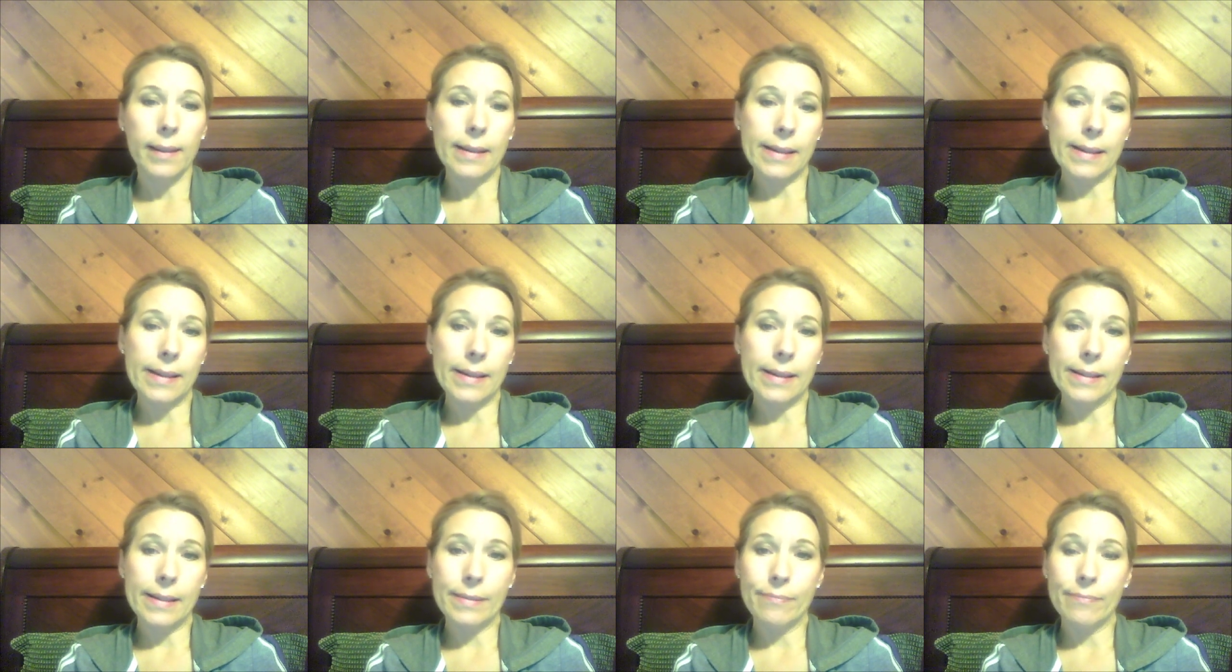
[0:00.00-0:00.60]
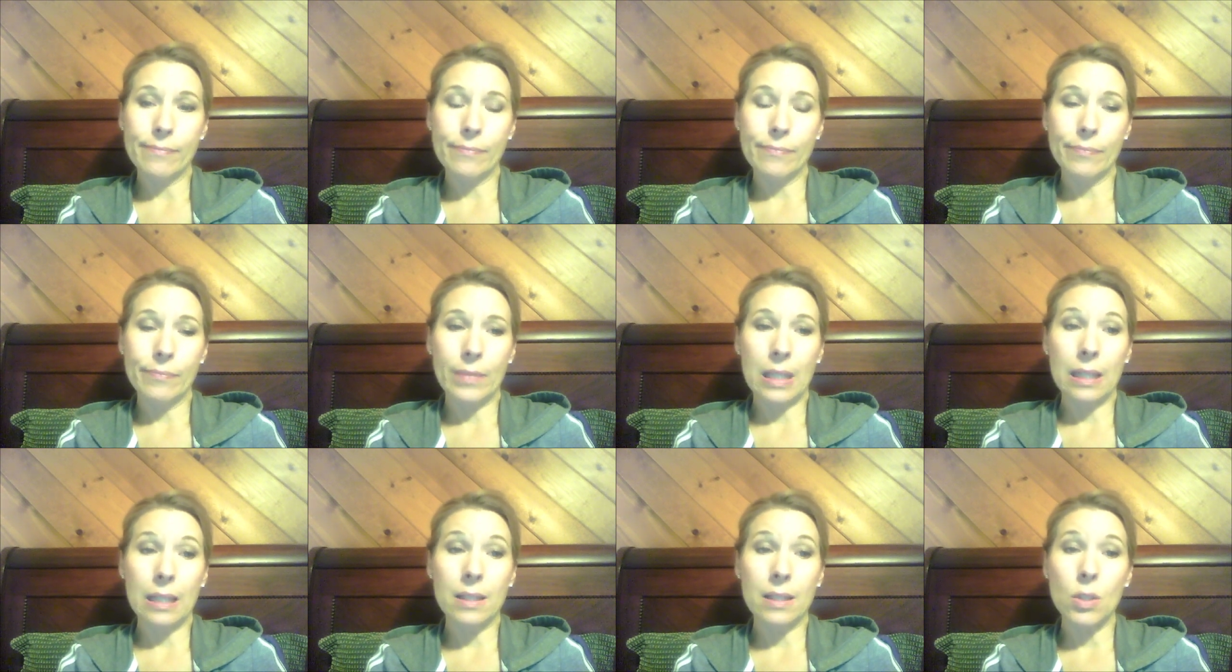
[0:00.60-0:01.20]
Um,
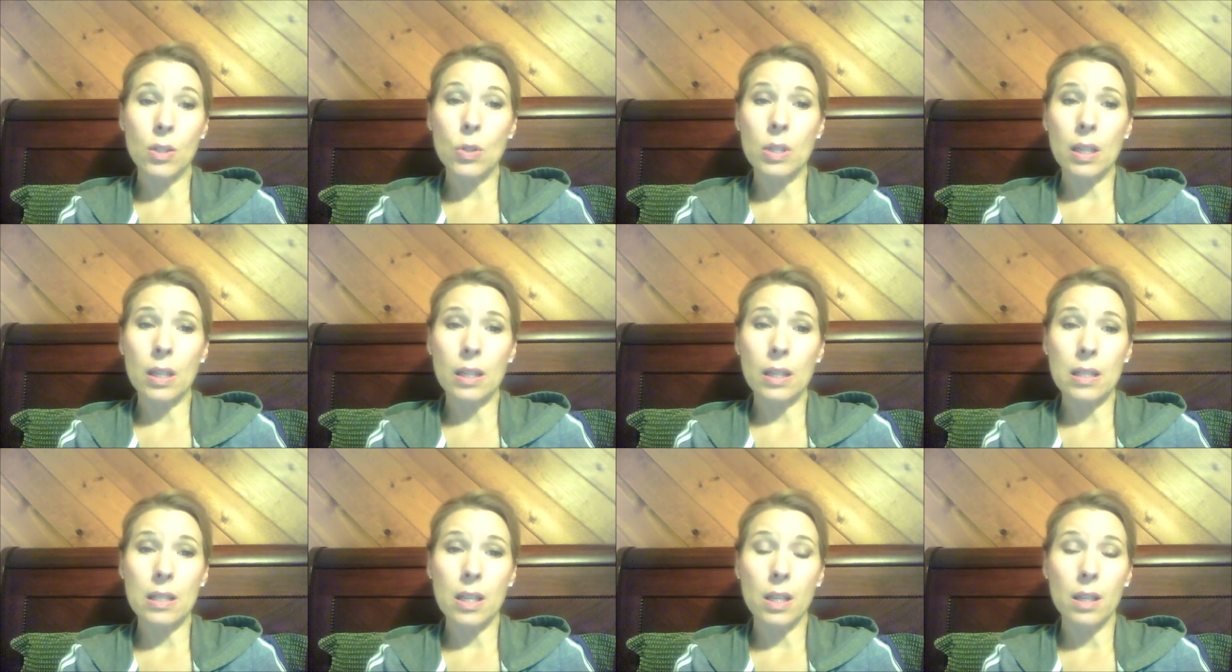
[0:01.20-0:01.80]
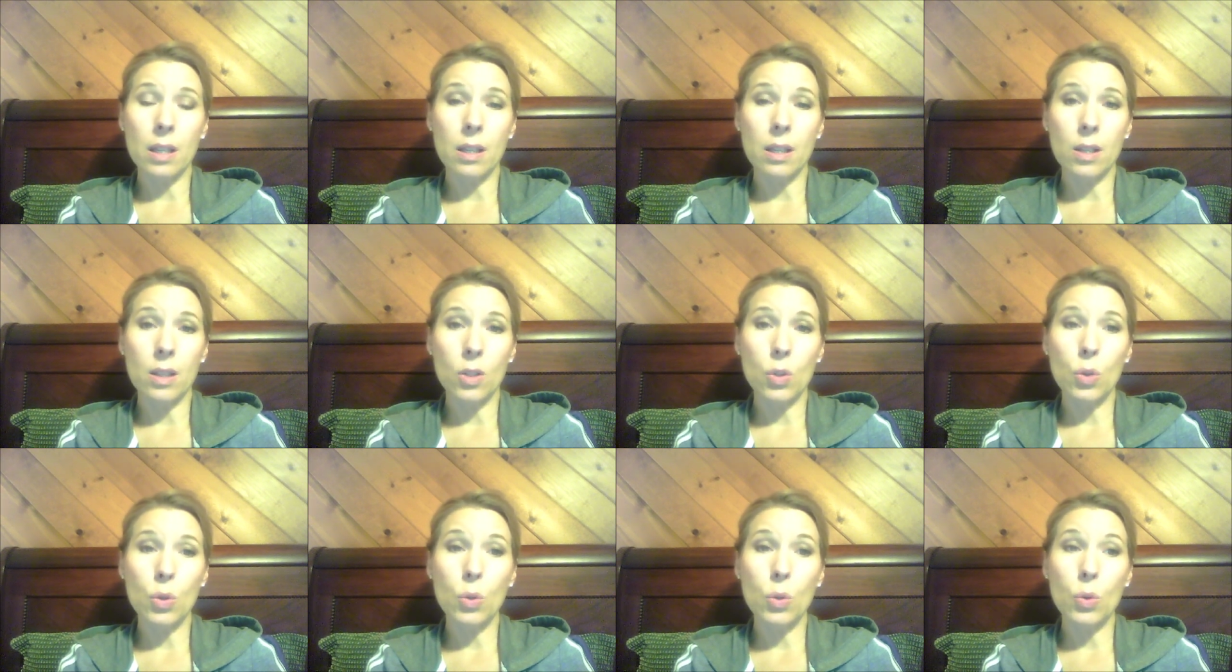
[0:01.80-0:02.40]
it's interesting because the, the
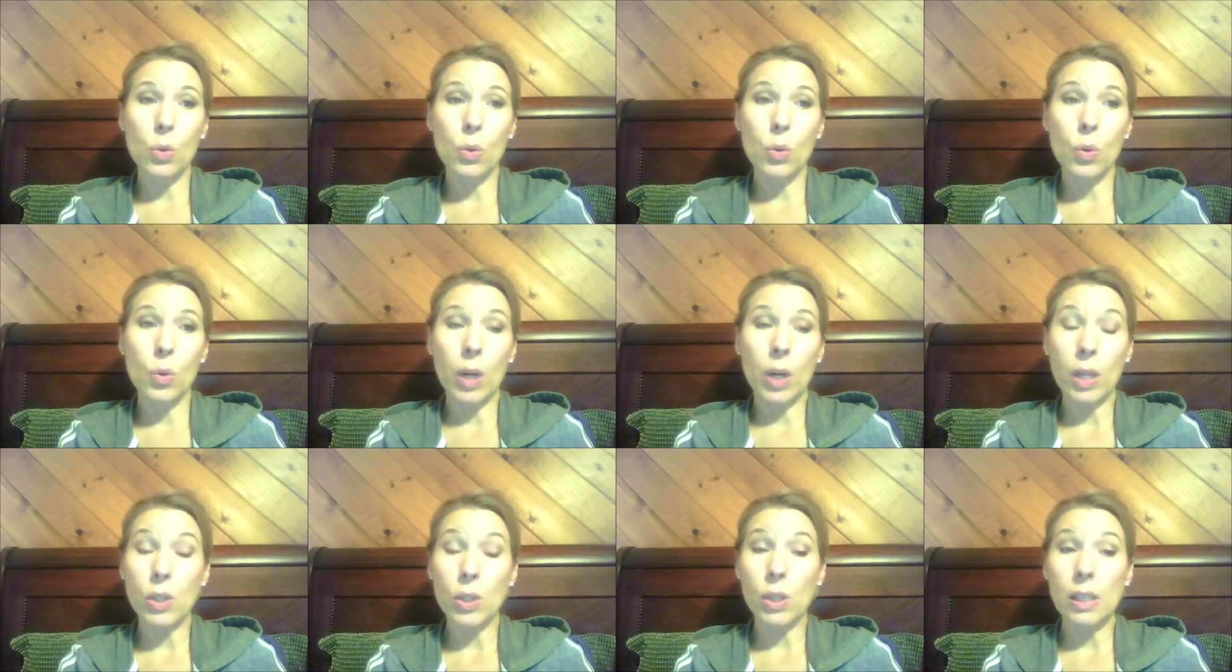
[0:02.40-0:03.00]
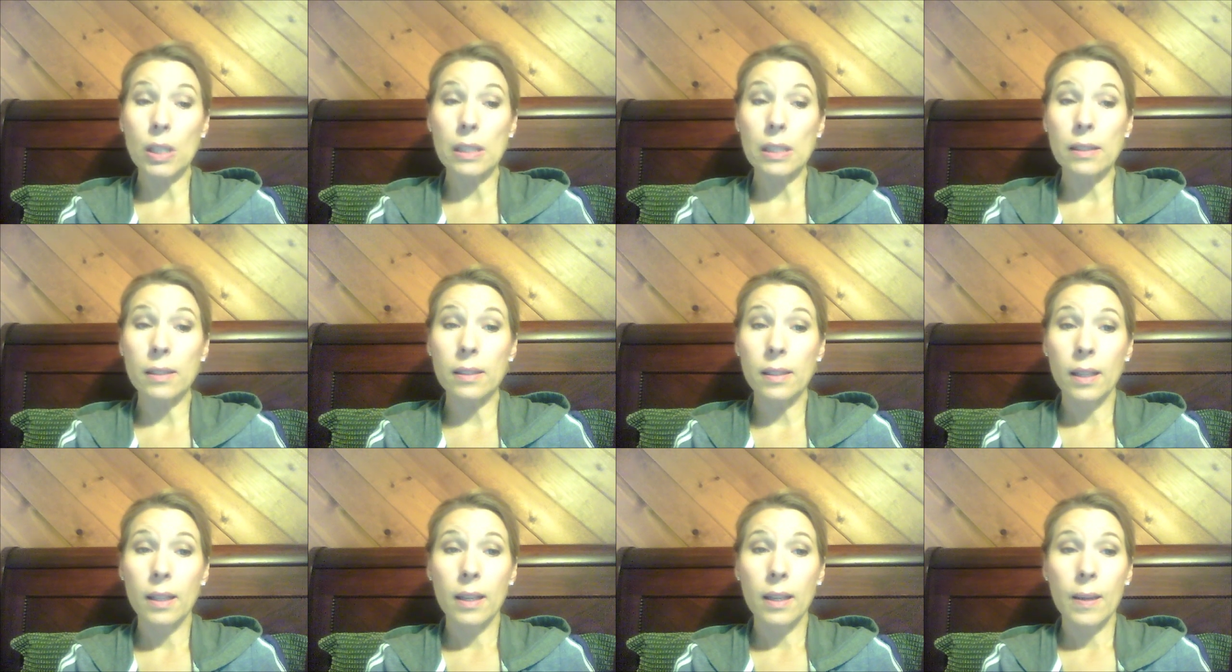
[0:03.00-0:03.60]
two countries
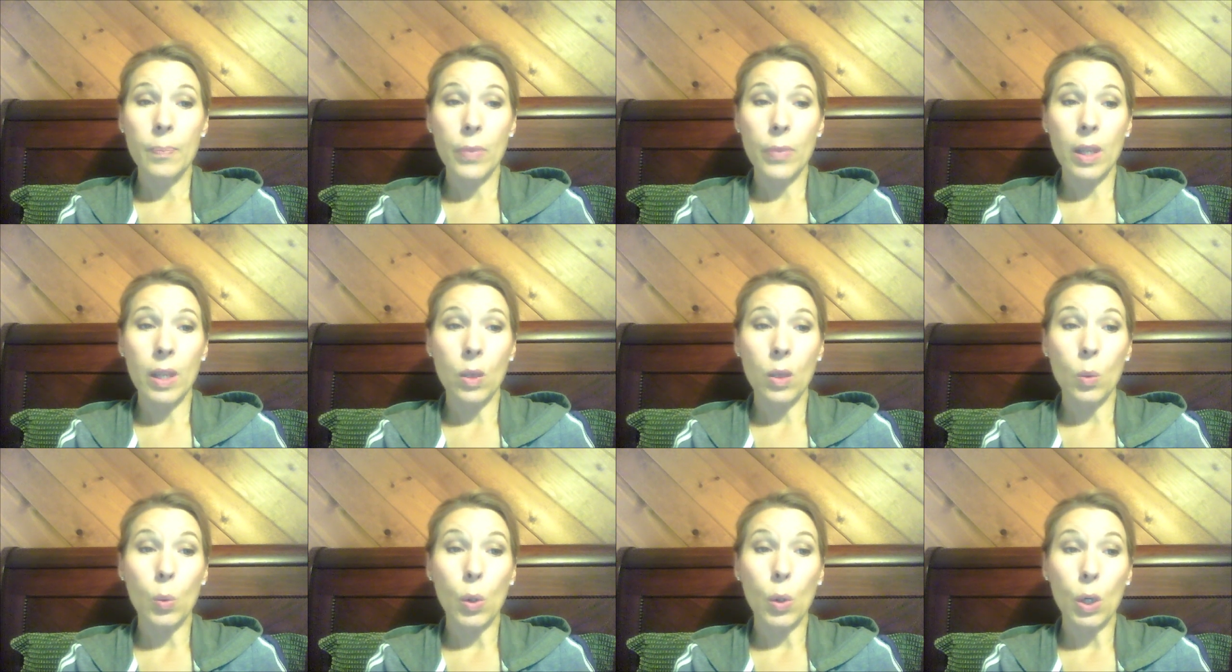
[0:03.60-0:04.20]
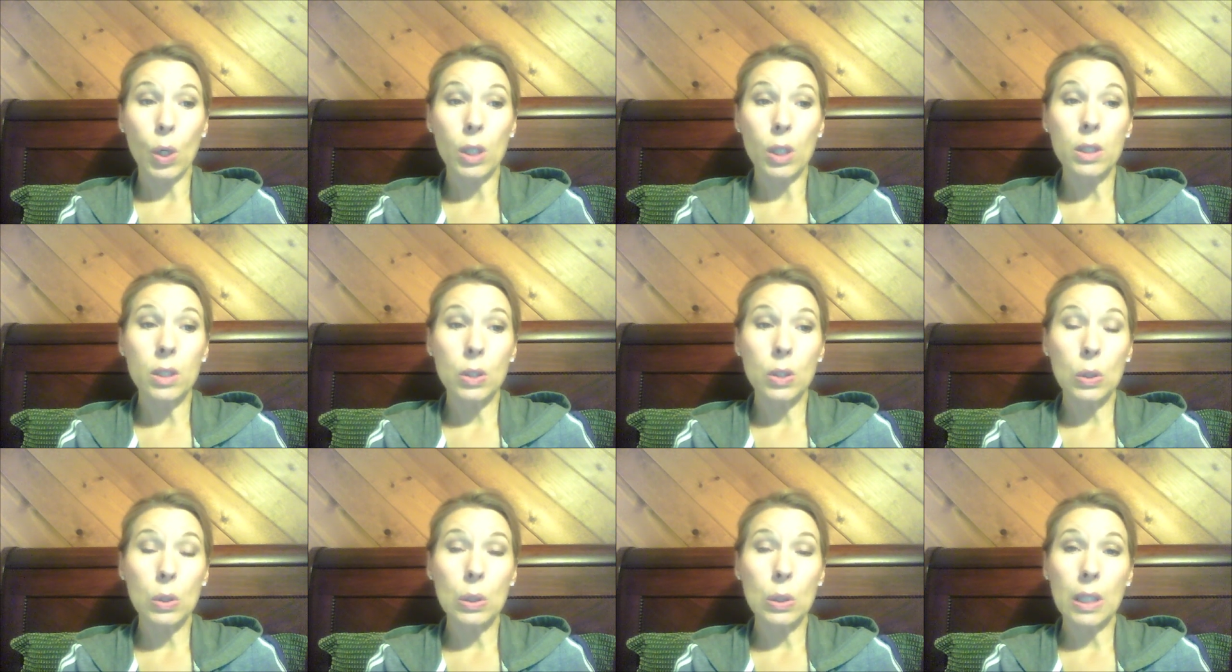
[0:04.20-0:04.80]
in the world, the
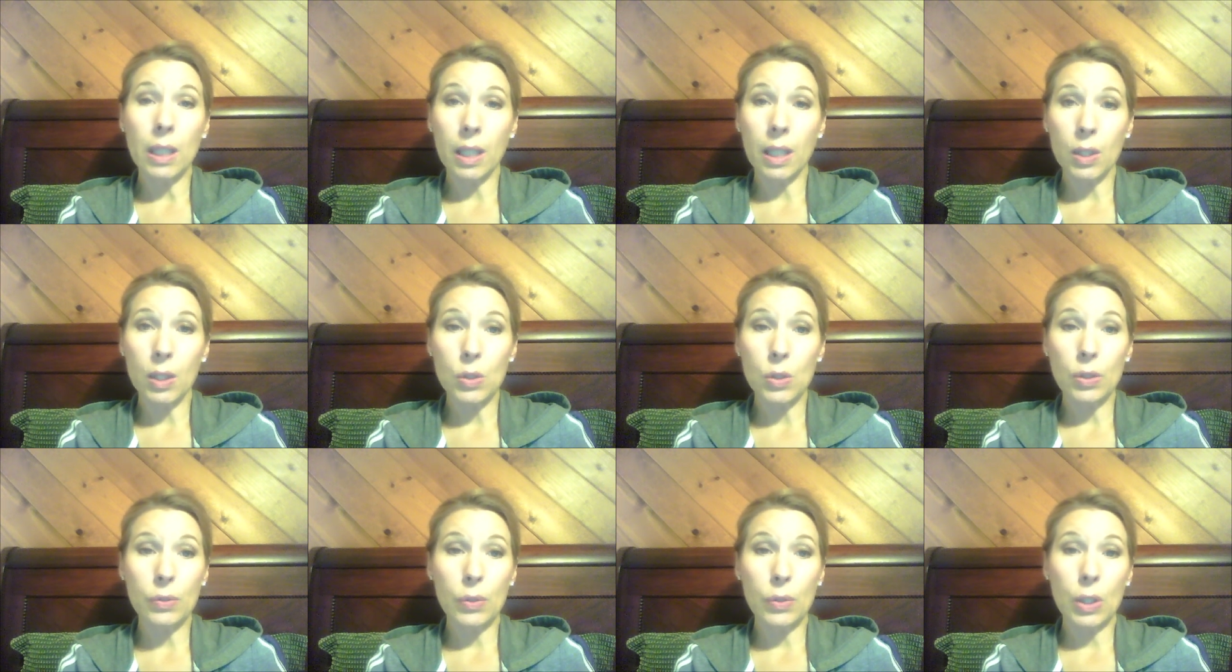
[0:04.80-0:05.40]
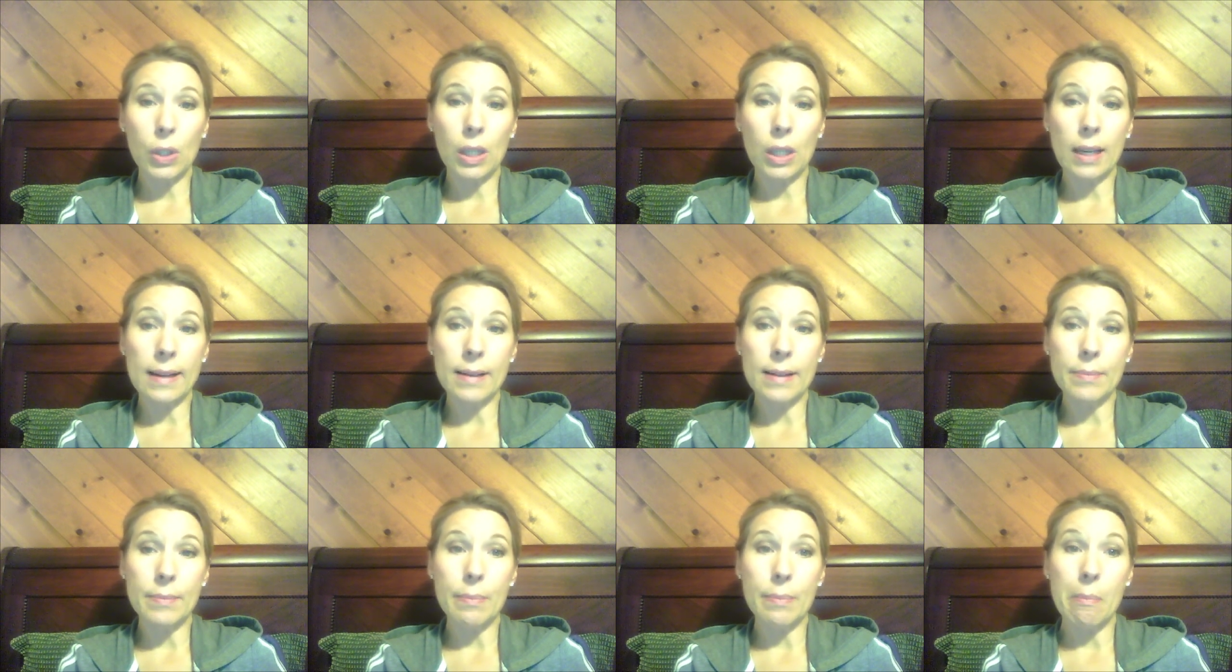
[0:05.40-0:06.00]
two leading countries for
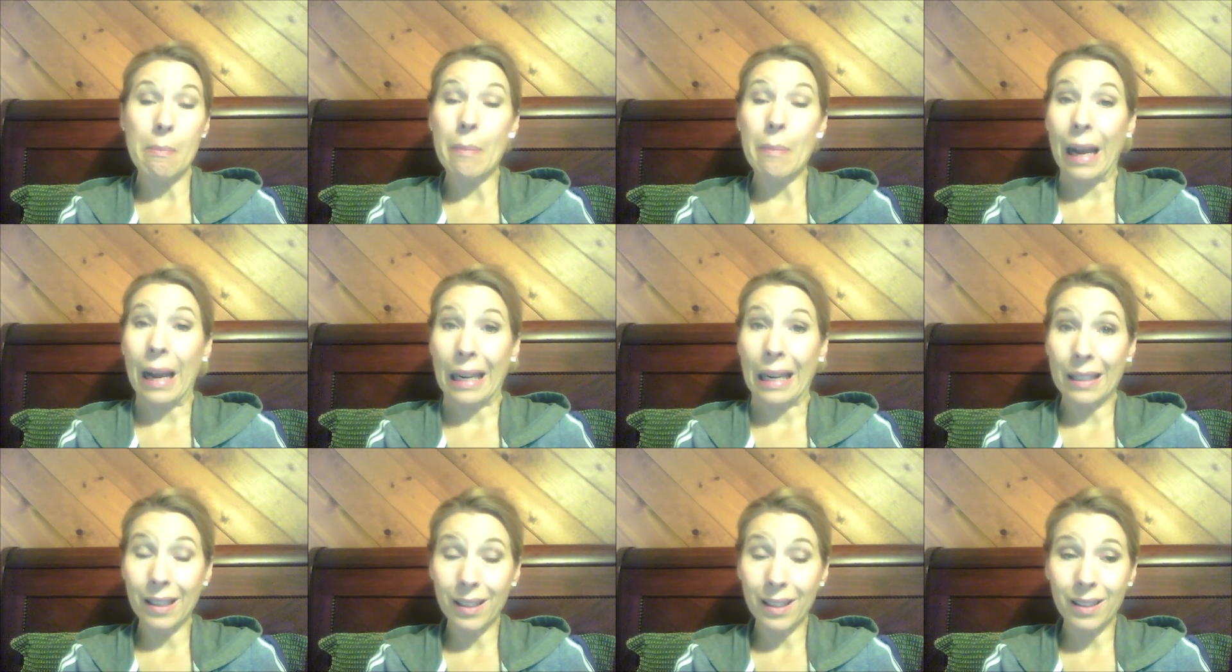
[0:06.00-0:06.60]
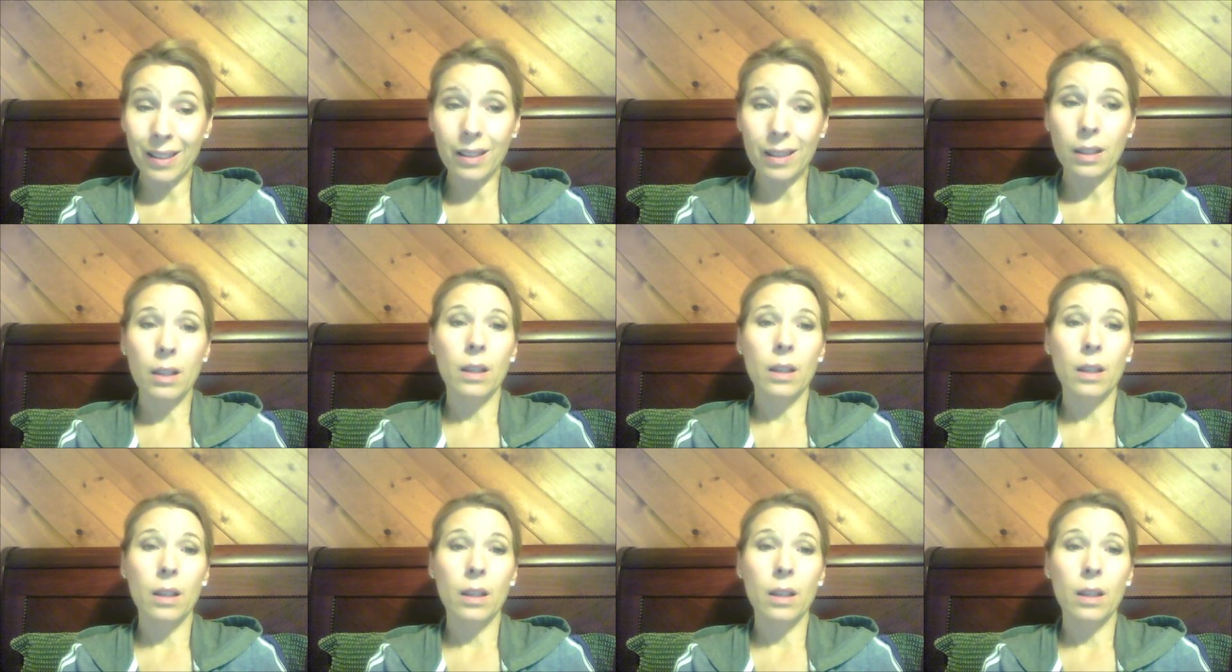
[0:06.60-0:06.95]
um, mining